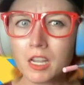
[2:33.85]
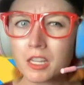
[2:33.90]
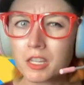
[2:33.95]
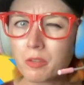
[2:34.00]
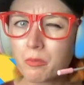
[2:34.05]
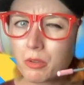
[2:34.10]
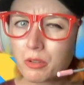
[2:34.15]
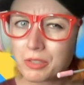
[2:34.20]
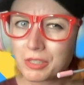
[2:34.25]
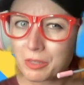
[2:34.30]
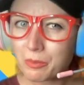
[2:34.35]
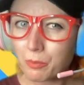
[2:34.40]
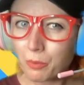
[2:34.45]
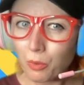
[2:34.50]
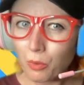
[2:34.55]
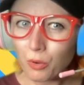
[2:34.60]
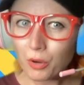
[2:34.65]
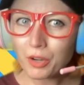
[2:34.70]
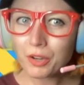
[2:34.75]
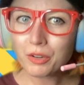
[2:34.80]
the most
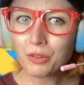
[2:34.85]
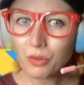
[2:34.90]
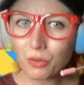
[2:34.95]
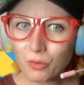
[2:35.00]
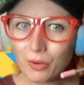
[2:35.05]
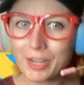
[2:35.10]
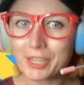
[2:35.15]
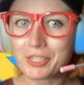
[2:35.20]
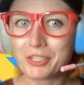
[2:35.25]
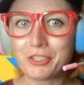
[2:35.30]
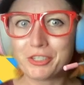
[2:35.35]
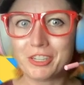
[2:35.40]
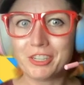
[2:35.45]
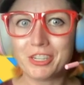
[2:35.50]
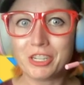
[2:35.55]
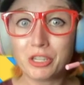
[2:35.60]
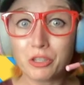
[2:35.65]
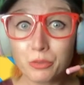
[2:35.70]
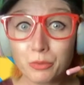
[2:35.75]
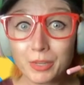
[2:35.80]
important
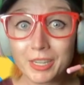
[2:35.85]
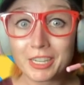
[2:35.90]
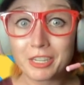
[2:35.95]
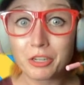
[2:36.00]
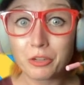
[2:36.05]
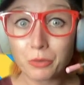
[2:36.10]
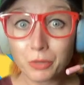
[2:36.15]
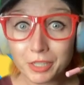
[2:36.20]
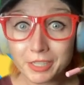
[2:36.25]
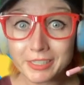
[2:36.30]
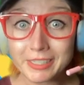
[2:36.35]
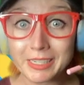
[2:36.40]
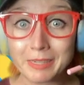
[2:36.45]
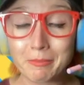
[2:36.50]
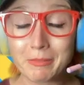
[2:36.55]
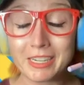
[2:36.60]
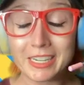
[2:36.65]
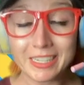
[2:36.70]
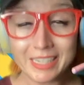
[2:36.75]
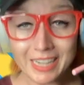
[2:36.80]
question you and your
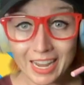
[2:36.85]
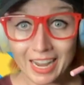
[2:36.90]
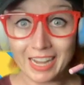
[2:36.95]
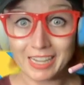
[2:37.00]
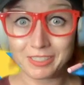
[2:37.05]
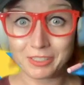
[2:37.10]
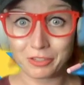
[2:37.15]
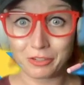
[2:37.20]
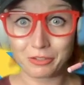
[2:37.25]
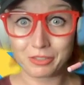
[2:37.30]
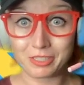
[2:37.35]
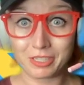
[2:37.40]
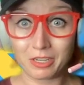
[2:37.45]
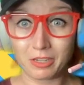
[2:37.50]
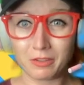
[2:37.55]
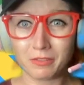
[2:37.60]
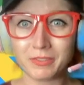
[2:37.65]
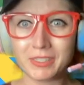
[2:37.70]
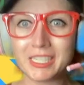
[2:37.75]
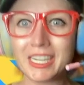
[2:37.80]
team need to ask
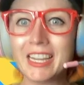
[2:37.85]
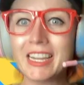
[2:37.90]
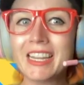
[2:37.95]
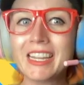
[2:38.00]
yourselves